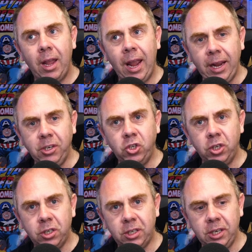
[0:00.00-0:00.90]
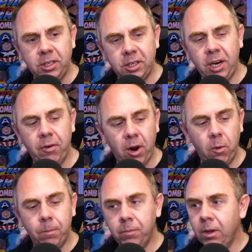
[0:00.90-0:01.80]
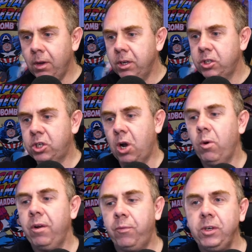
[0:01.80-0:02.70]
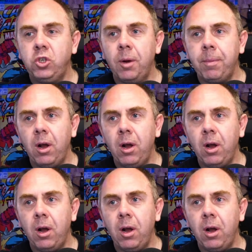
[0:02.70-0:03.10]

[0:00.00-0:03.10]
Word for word: HDZero. So if we jump